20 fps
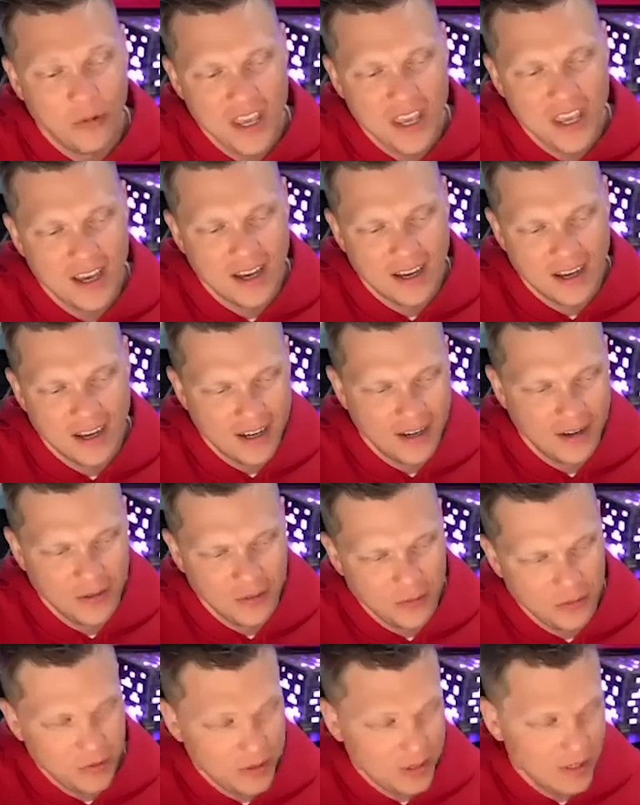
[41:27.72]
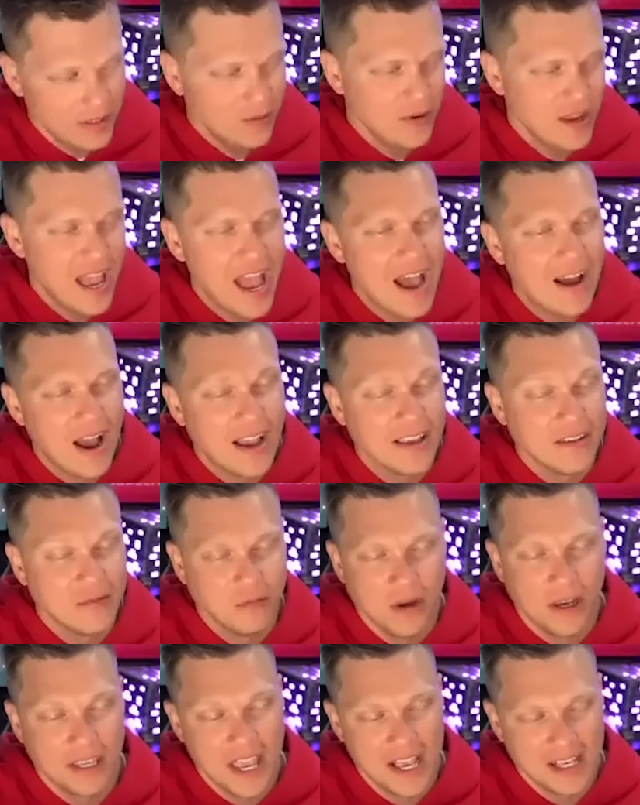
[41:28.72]
we have
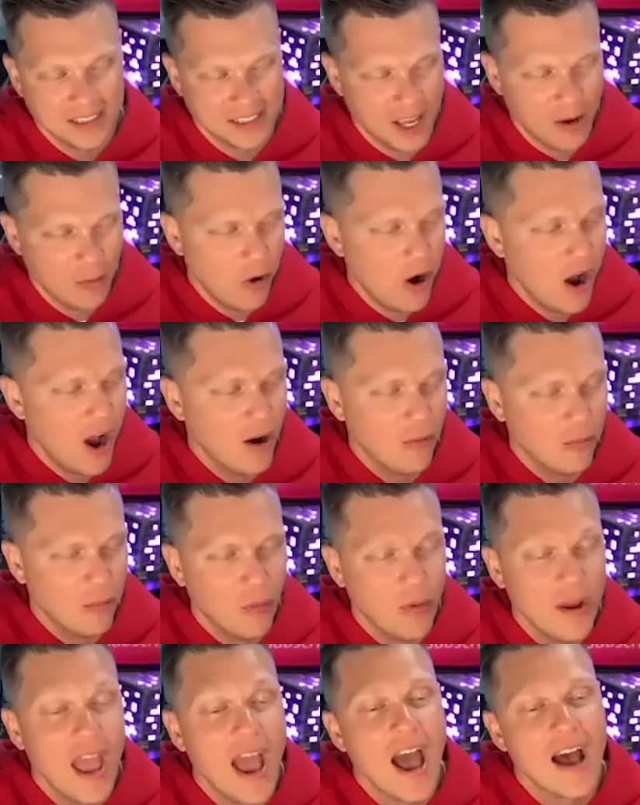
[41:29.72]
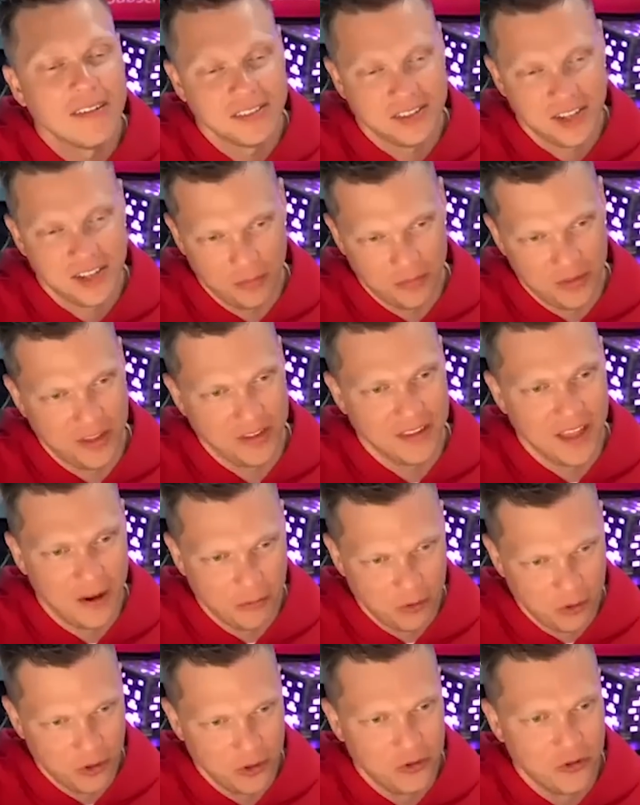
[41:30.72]
I can't say what, but we have something
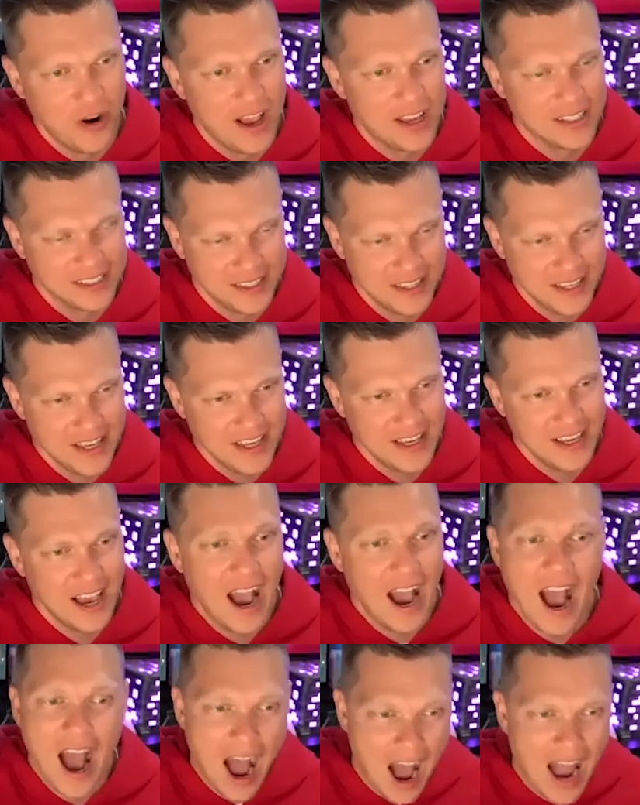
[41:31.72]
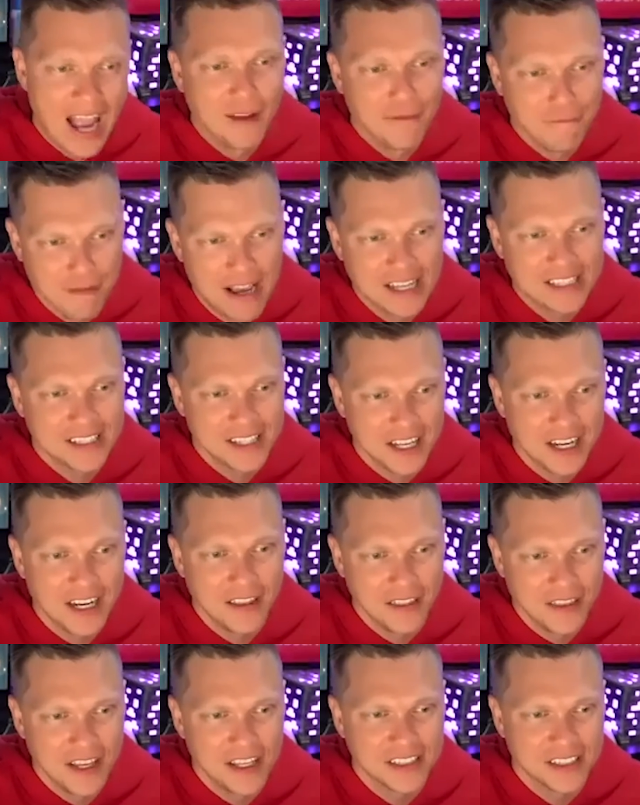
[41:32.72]
that will address the I invested
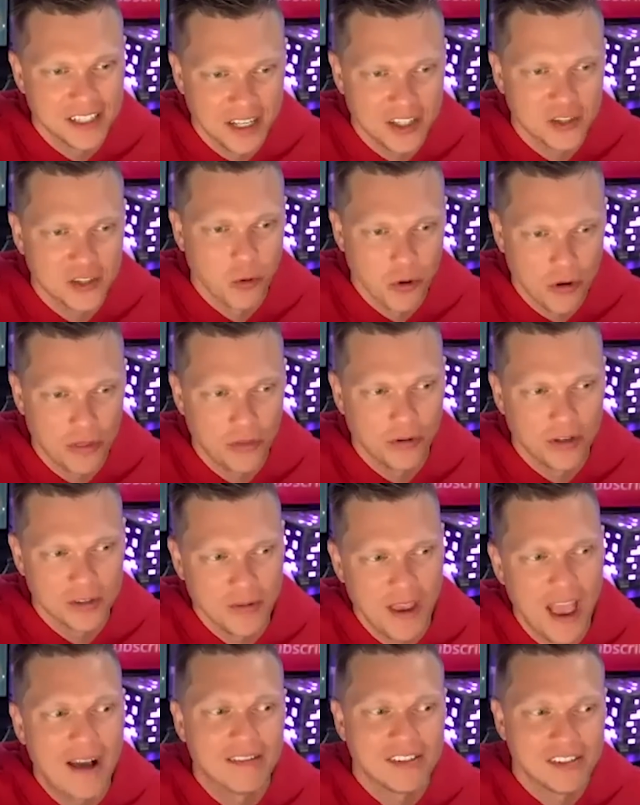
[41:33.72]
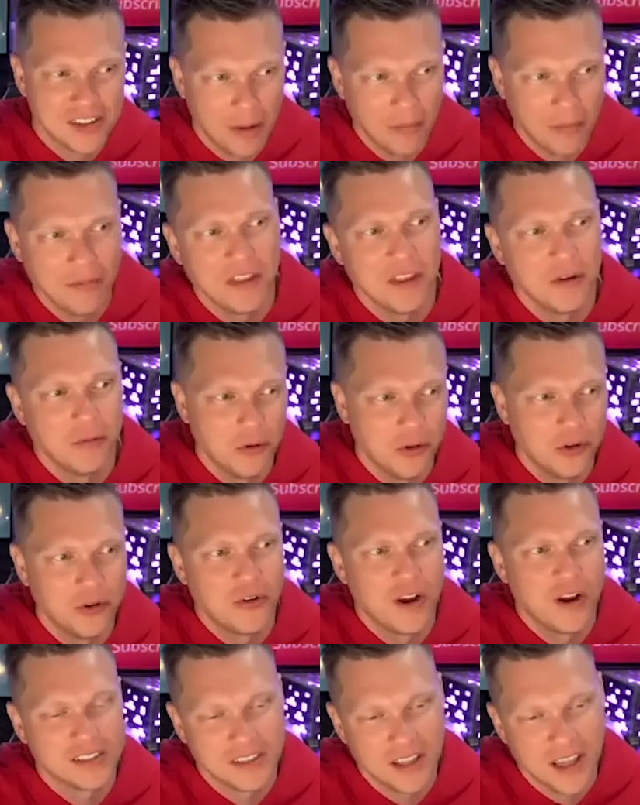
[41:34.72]
in this and it's worthless. We have something that will
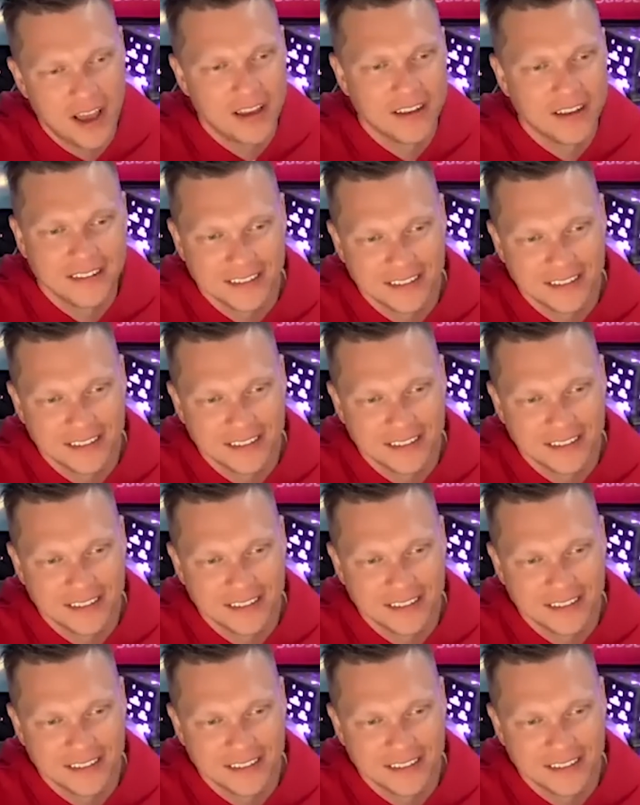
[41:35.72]
address that.